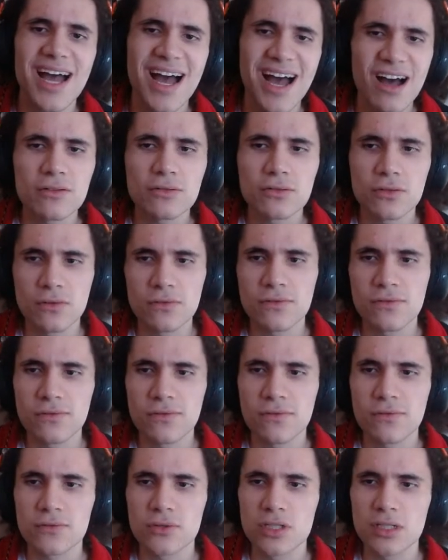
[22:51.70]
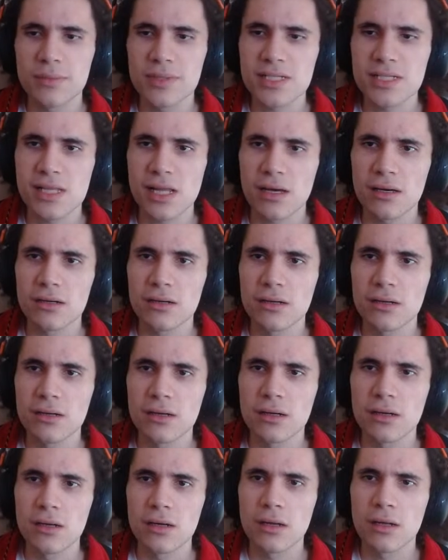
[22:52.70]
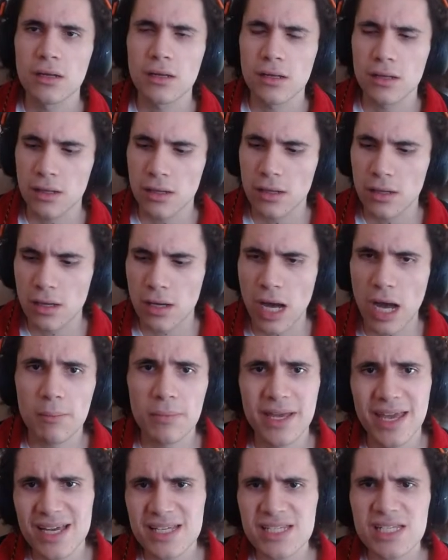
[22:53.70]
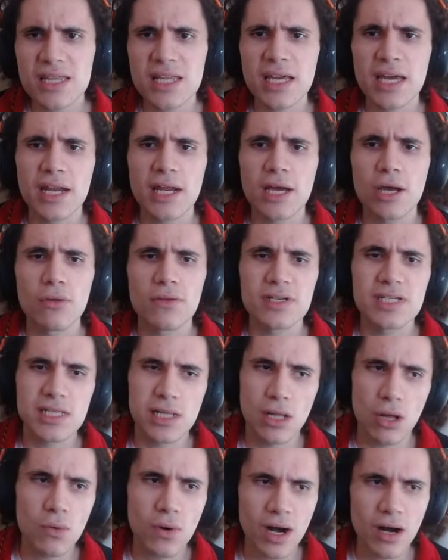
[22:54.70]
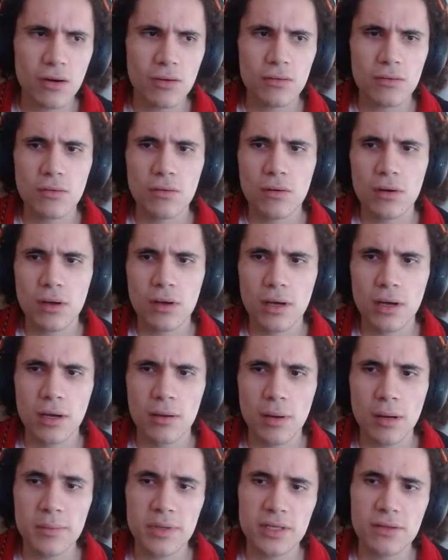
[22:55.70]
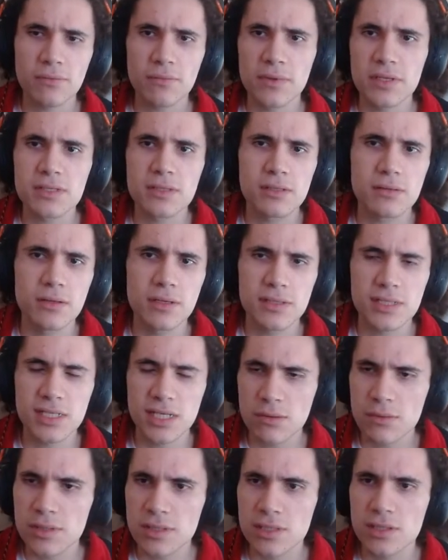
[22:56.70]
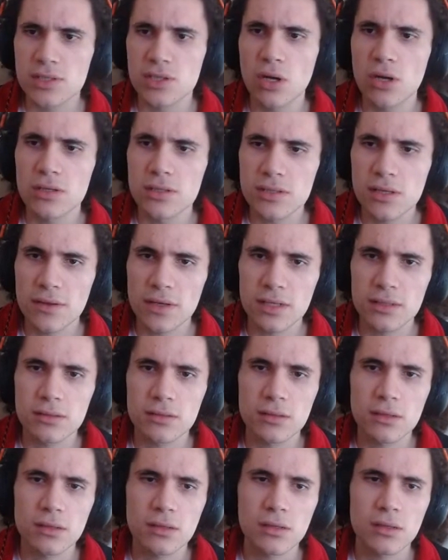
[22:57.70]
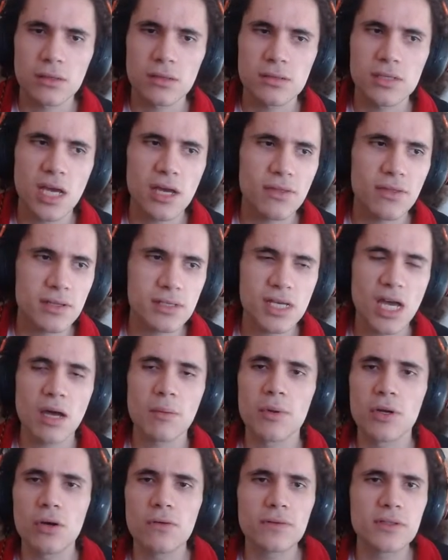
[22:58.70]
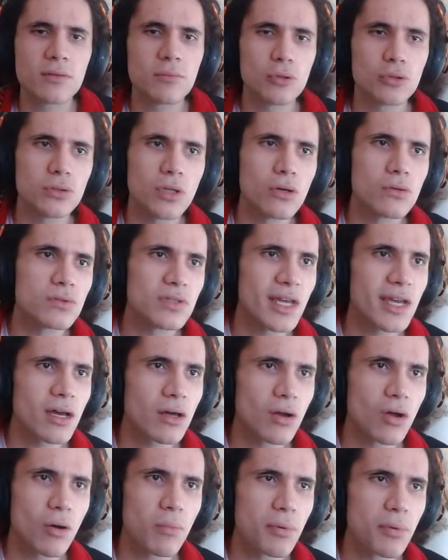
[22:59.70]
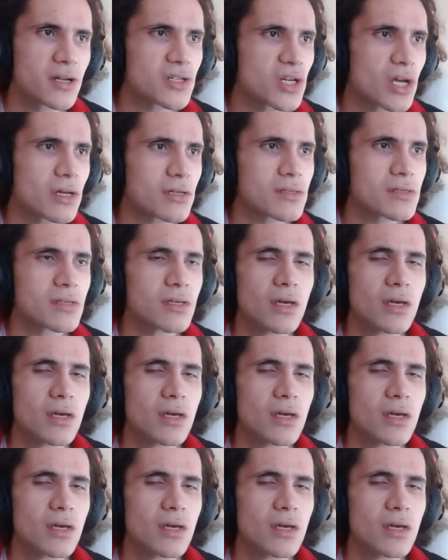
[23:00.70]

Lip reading: out of Demon Slayer. I'm guessing they're going to go the slow route. I mean, the series is done, so they can take their time. And Ufotable don't take a lot of projects,